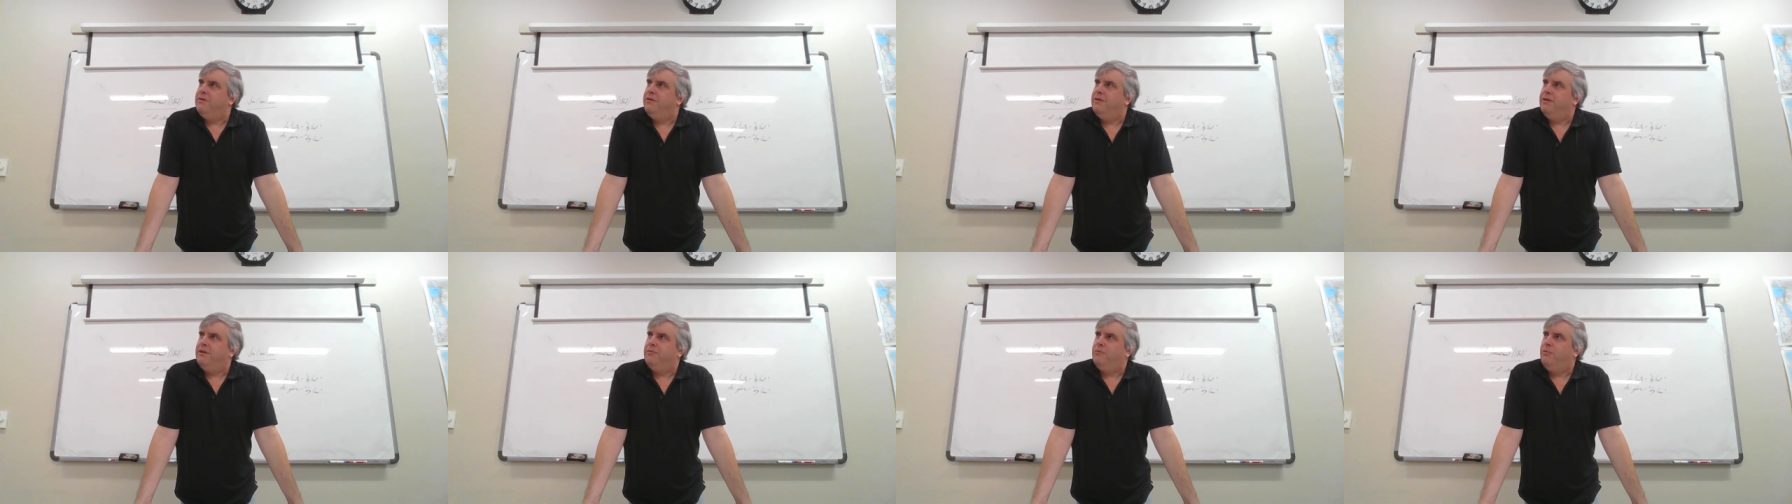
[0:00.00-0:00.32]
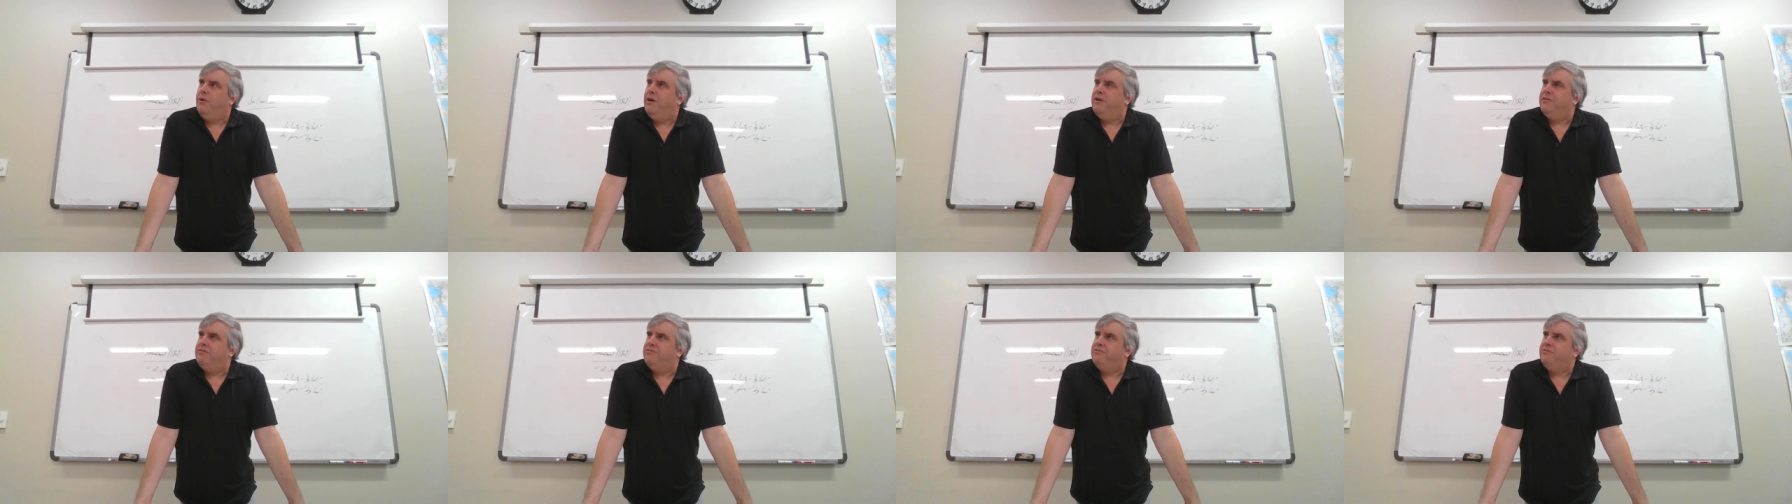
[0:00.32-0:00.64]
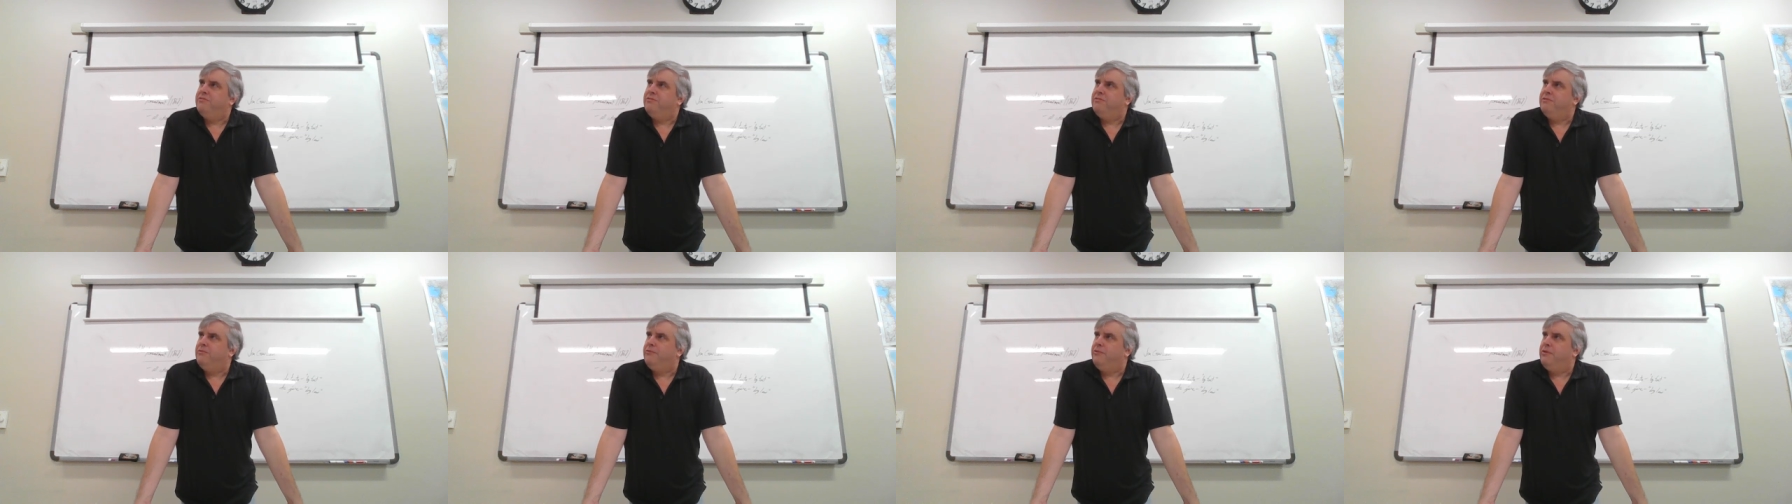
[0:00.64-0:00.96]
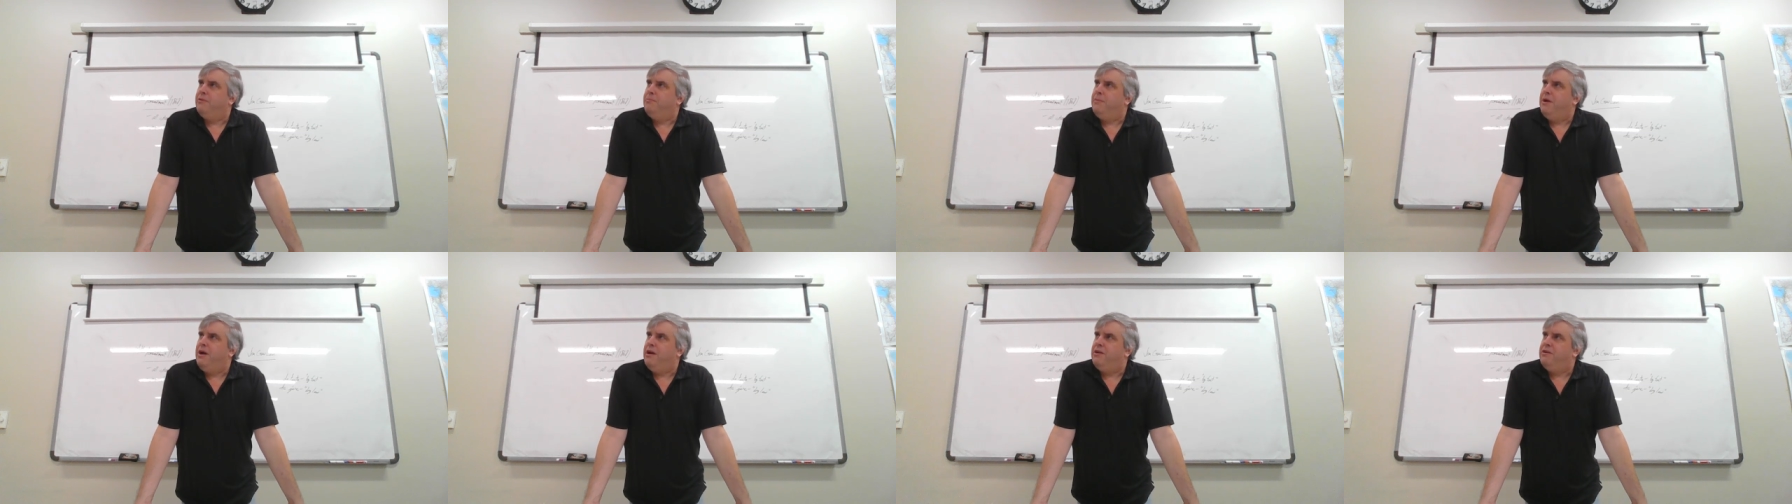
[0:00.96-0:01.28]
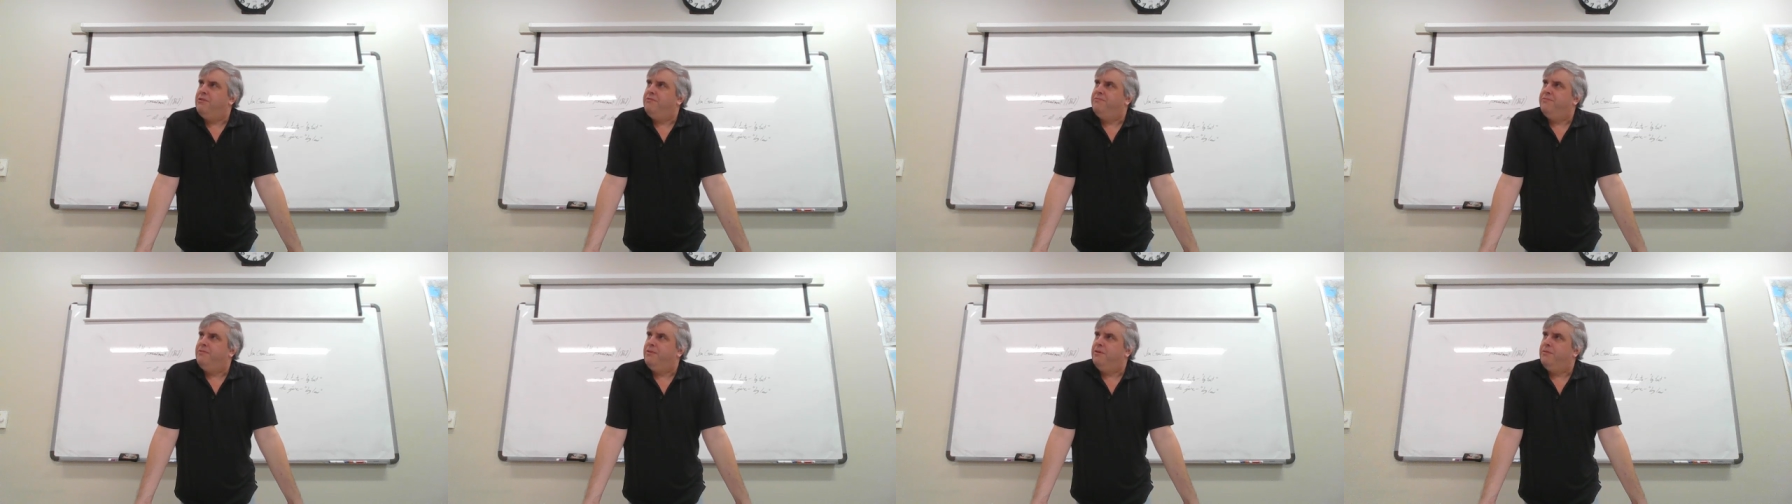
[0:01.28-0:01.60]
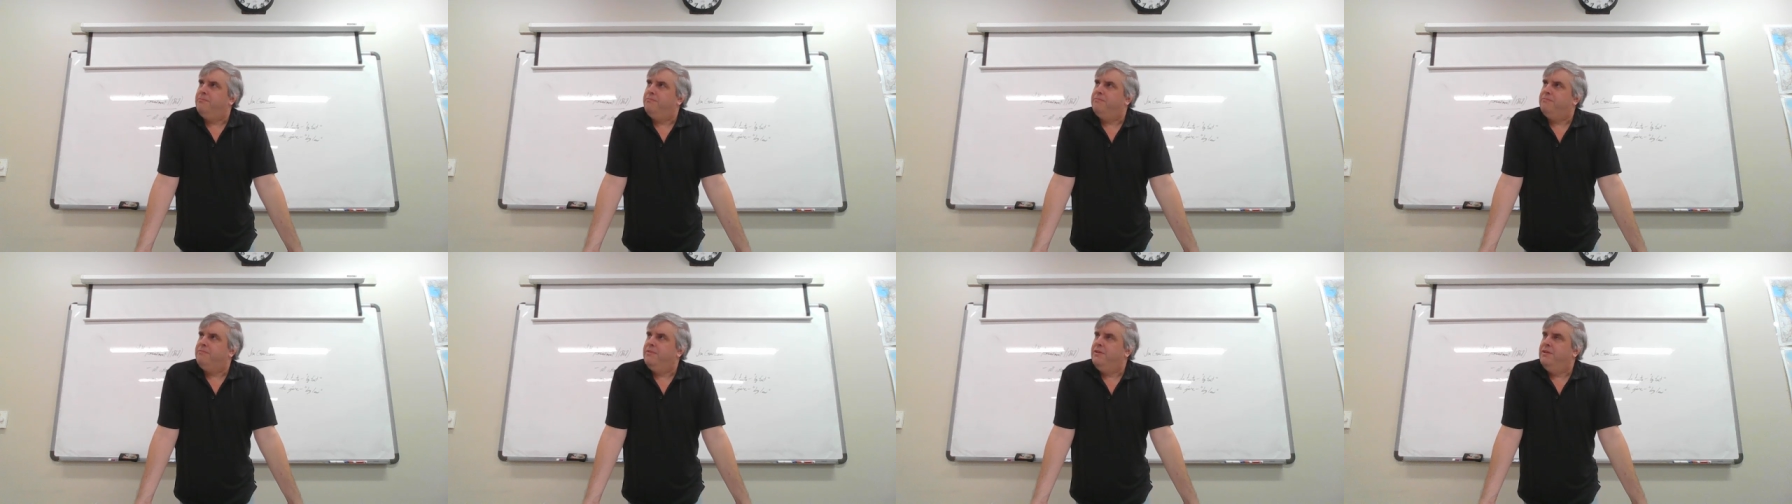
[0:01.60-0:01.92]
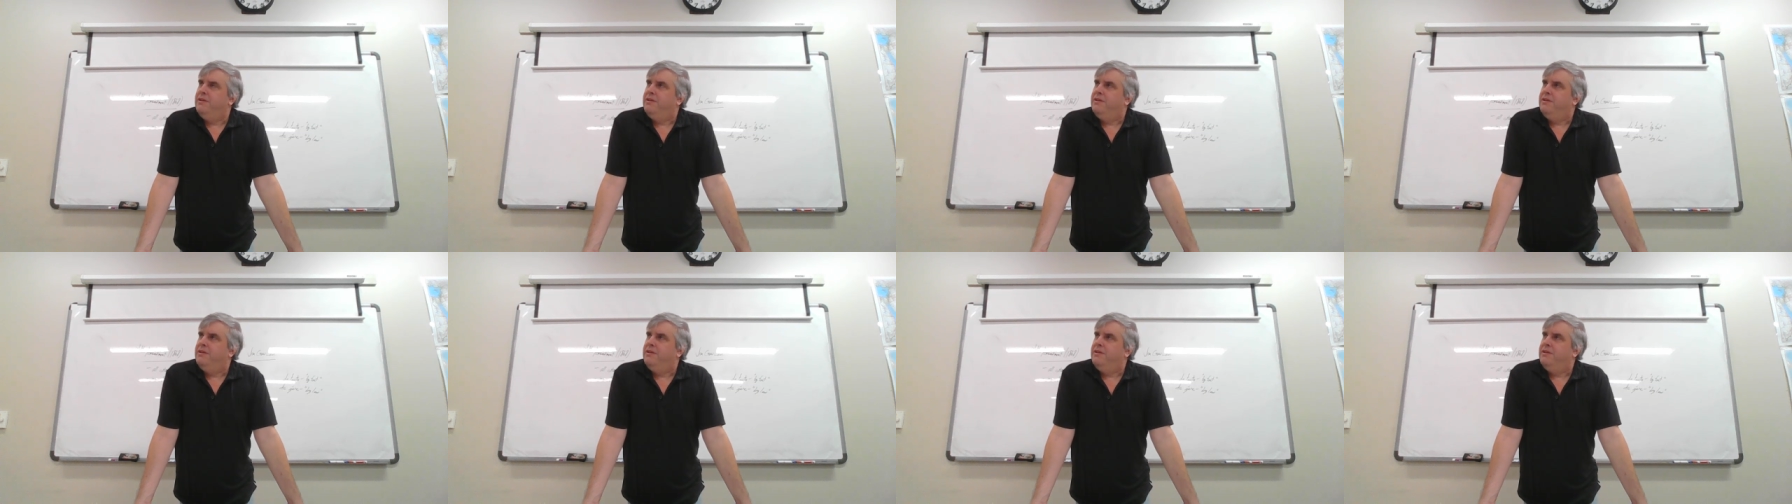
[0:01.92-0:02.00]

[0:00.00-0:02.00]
uh, whites never really minded if uh,